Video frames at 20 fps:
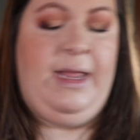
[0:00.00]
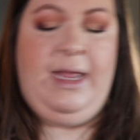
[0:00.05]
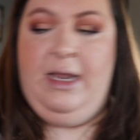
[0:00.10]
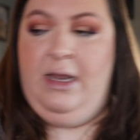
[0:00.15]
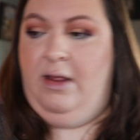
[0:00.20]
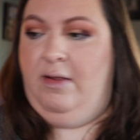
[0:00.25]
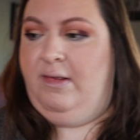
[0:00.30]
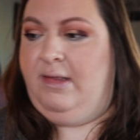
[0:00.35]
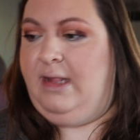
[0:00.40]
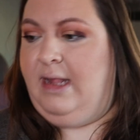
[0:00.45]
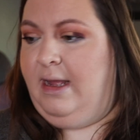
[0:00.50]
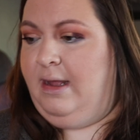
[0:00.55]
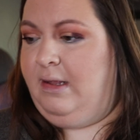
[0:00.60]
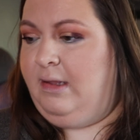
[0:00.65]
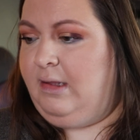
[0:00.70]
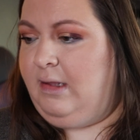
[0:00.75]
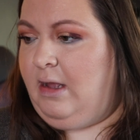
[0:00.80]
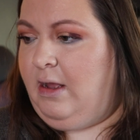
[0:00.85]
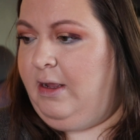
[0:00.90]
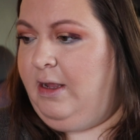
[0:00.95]
I can use
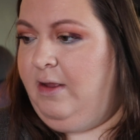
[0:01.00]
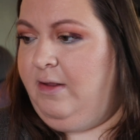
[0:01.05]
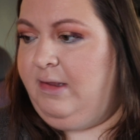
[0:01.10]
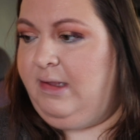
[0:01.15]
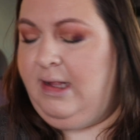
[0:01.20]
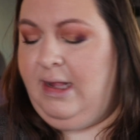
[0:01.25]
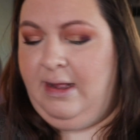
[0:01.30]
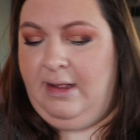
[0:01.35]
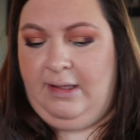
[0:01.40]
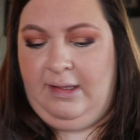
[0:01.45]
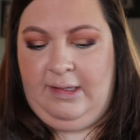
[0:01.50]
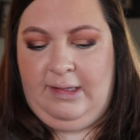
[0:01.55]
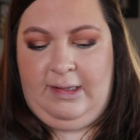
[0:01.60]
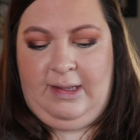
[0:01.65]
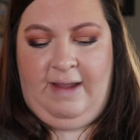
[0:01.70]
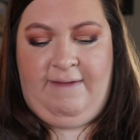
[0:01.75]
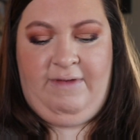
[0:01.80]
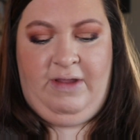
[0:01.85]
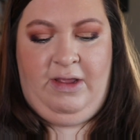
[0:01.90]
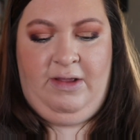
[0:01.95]
this. I'll use this.
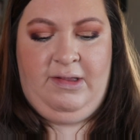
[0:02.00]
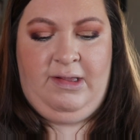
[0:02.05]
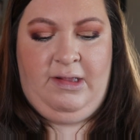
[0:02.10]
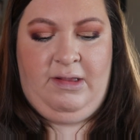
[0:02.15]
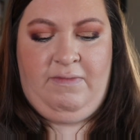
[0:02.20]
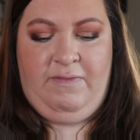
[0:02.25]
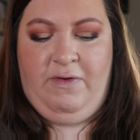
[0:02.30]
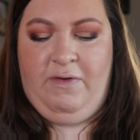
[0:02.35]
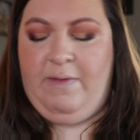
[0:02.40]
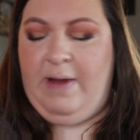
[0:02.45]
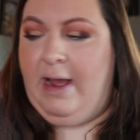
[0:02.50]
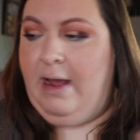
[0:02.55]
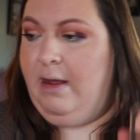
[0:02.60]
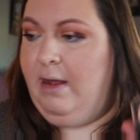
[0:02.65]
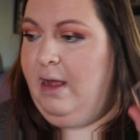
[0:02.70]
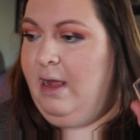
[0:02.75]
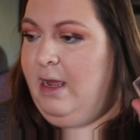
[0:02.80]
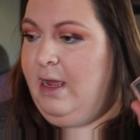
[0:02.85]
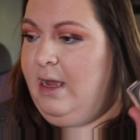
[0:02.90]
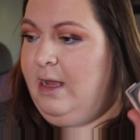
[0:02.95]
I haven't used this for a while.
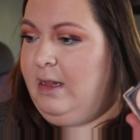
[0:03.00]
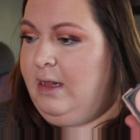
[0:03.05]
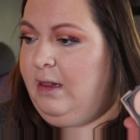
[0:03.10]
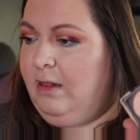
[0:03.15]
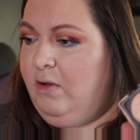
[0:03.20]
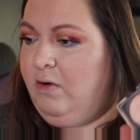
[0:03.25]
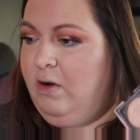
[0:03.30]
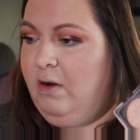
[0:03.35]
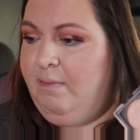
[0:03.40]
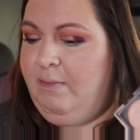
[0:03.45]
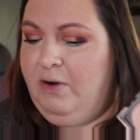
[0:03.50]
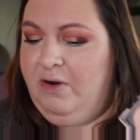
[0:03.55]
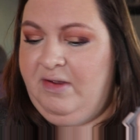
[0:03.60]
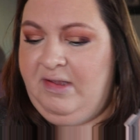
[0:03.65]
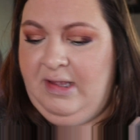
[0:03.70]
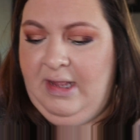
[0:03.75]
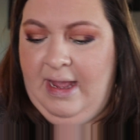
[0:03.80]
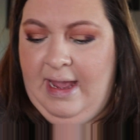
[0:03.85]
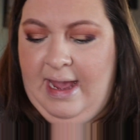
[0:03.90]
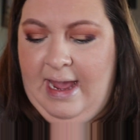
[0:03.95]
The Laura
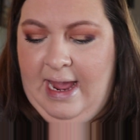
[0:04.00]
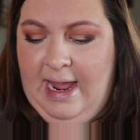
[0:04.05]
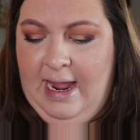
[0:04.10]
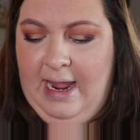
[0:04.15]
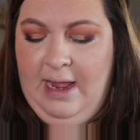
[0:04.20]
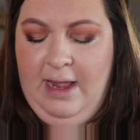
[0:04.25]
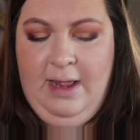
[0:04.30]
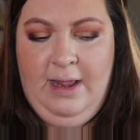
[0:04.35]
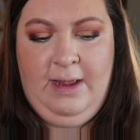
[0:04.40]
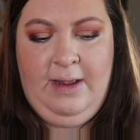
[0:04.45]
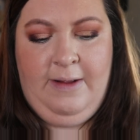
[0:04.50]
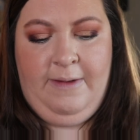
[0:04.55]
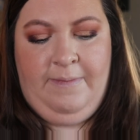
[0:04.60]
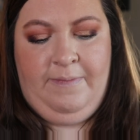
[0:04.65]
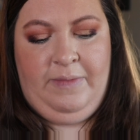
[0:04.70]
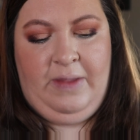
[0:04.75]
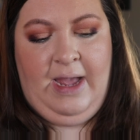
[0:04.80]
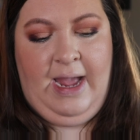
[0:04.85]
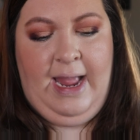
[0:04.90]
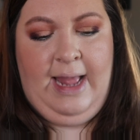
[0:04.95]
Mercier
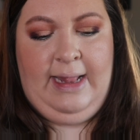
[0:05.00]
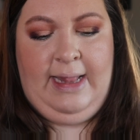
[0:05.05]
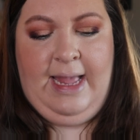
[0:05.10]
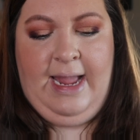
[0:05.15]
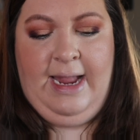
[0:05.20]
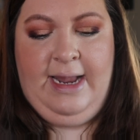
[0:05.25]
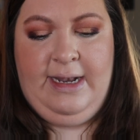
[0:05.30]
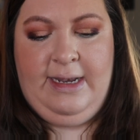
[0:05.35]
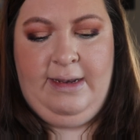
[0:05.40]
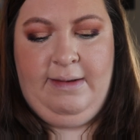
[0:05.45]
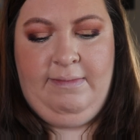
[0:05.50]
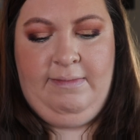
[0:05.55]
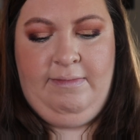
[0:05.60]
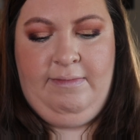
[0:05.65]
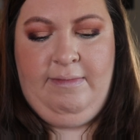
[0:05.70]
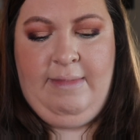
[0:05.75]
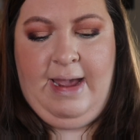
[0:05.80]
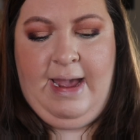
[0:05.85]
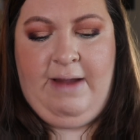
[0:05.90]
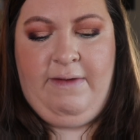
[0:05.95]
highlight,
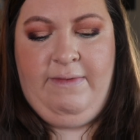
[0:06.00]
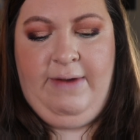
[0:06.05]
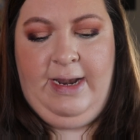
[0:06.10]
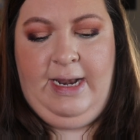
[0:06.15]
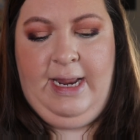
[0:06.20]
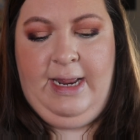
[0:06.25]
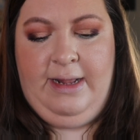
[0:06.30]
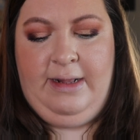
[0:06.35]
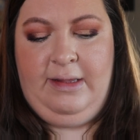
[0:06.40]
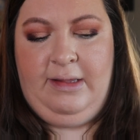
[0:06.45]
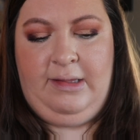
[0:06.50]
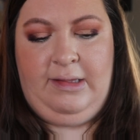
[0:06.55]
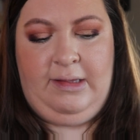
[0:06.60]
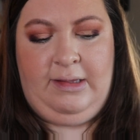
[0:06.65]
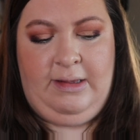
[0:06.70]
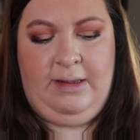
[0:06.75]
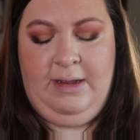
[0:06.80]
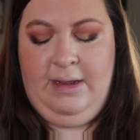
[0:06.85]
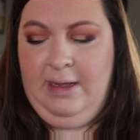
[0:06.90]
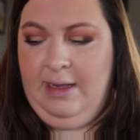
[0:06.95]
matte
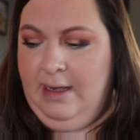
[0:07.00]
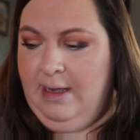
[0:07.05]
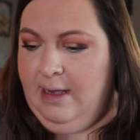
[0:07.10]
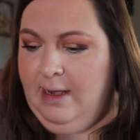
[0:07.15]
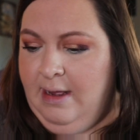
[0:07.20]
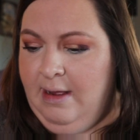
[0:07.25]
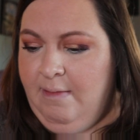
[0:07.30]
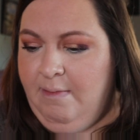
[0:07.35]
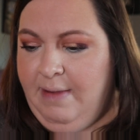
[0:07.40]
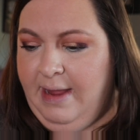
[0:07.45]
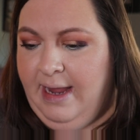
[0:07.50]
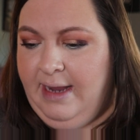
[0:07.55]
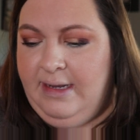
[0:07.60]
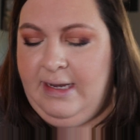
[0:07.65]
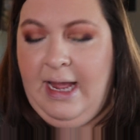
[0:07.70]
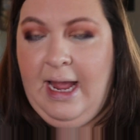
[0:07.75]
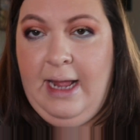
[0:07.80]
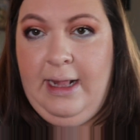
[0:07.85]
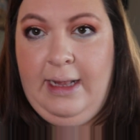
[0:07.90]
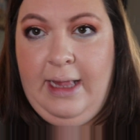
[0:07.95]
radiance, baked
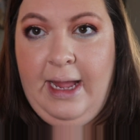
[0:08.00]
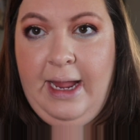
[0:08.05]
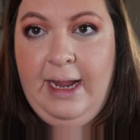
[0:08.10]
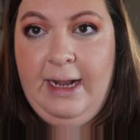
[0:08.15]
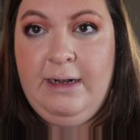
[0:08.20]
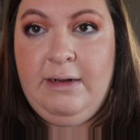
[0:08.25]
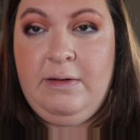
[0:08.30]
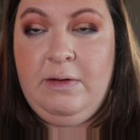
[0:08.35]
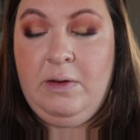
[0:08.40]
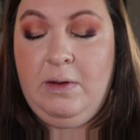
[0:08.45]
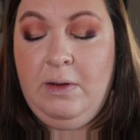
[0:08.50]
highlight.